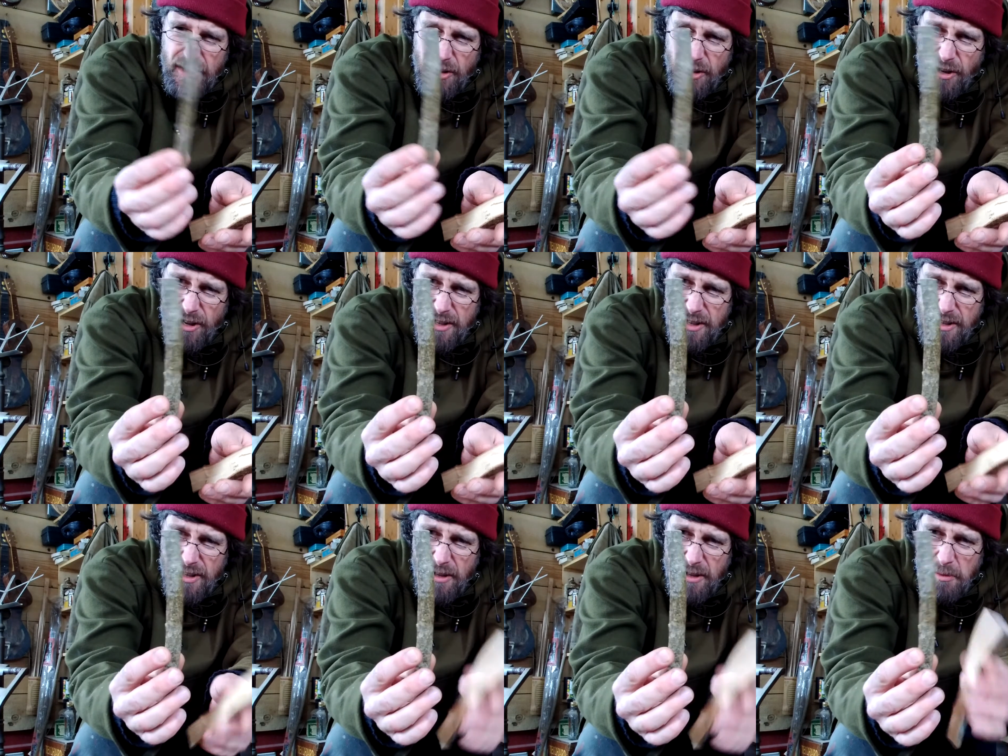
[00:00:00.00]

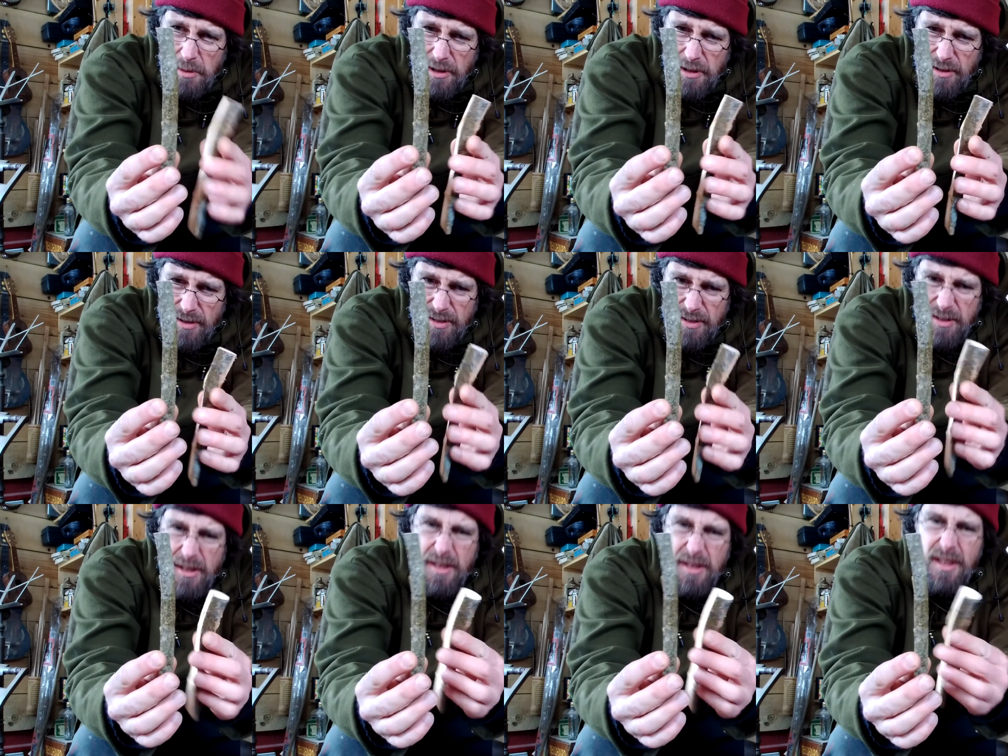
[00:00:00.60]
knot,
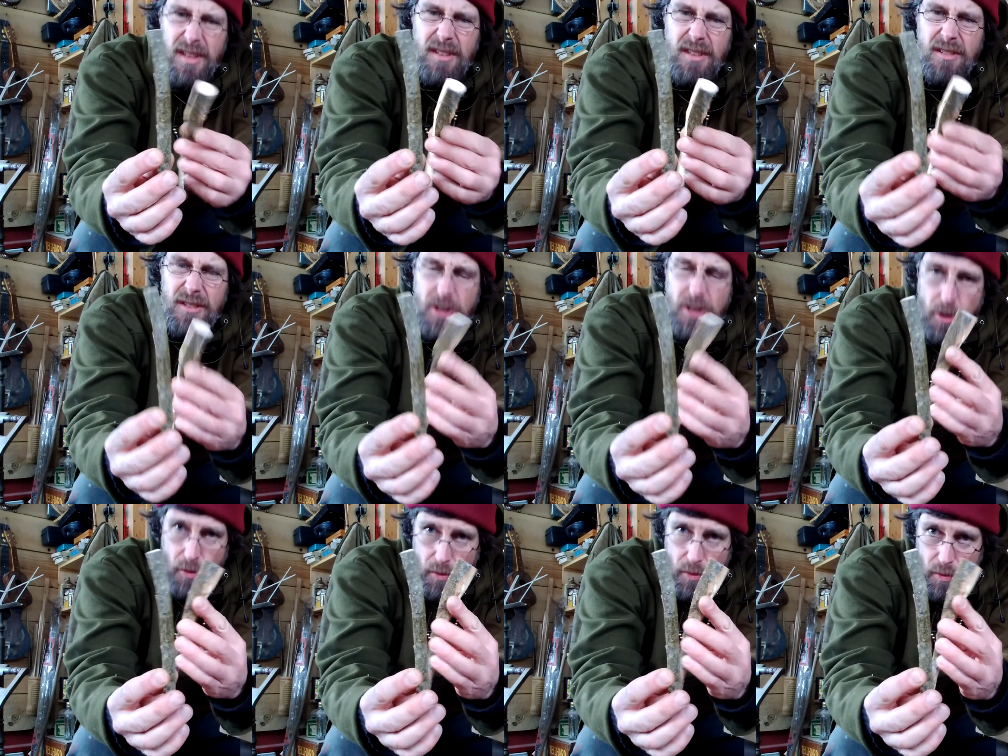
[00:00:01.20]
they'll
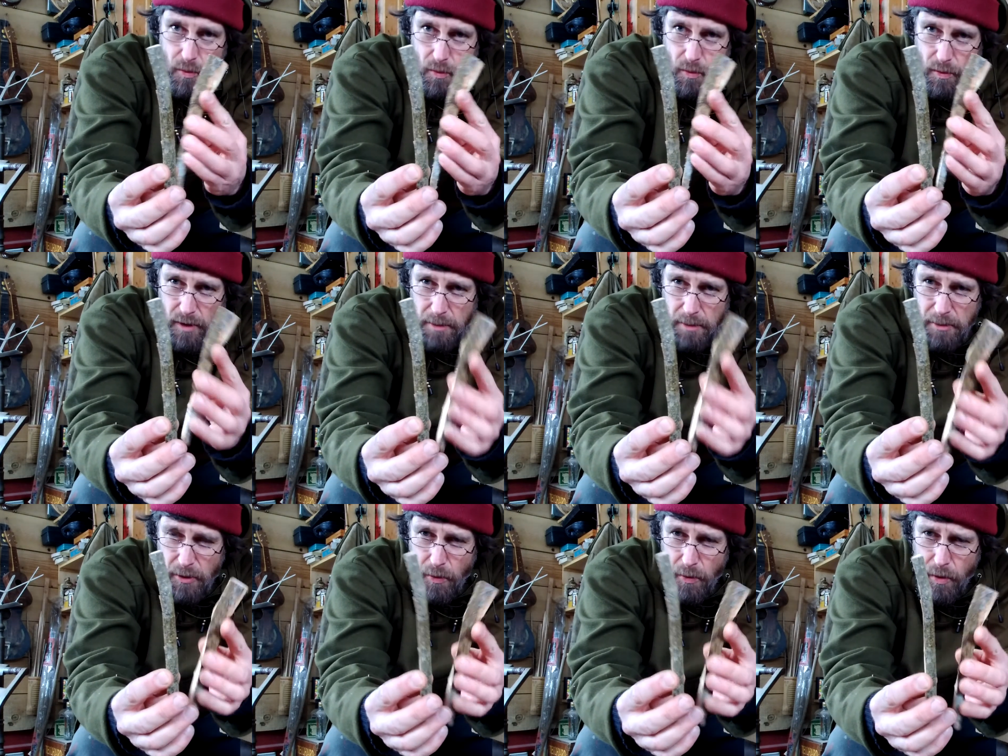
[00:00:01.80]
go a
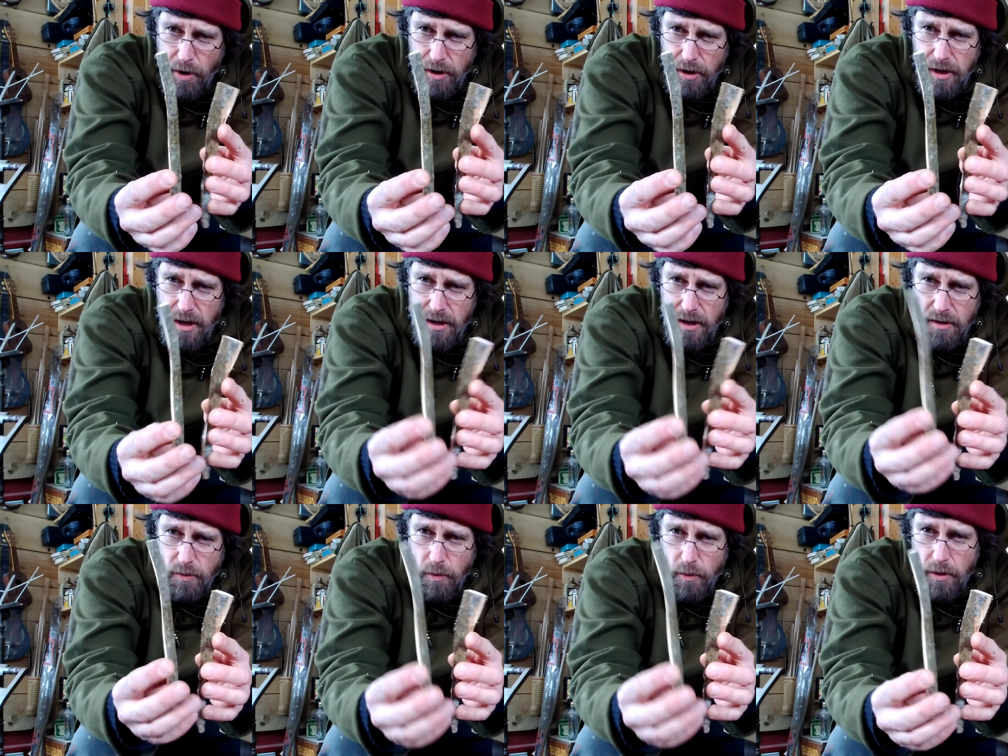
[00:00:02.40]
bit
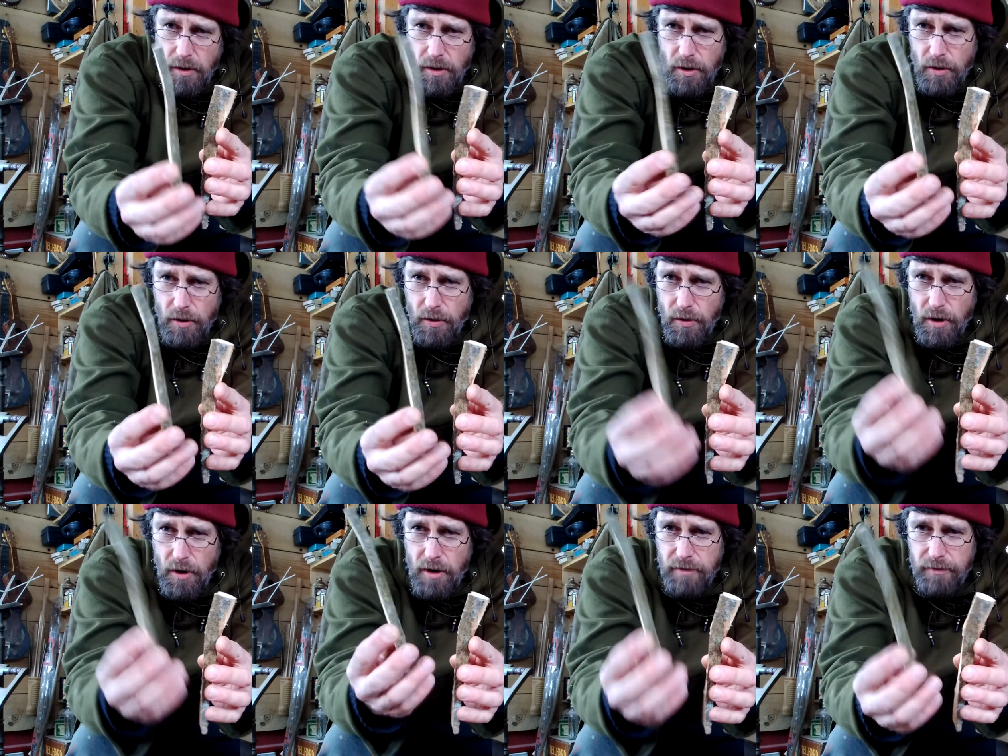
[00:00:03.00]
wonky, and one will
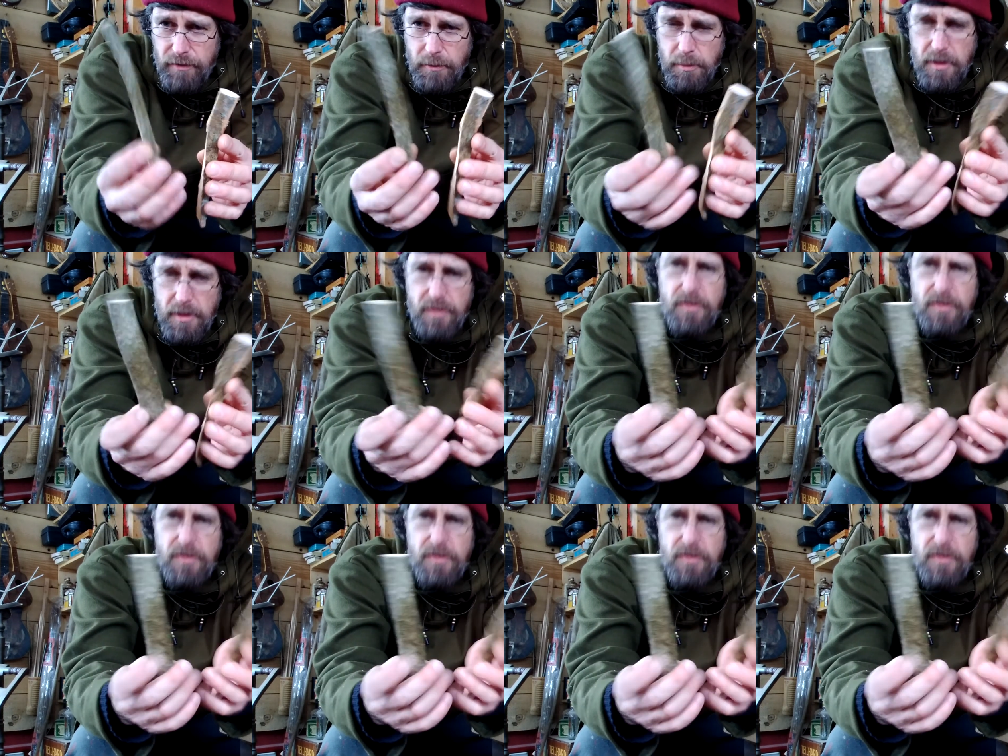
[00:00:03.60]
go off and be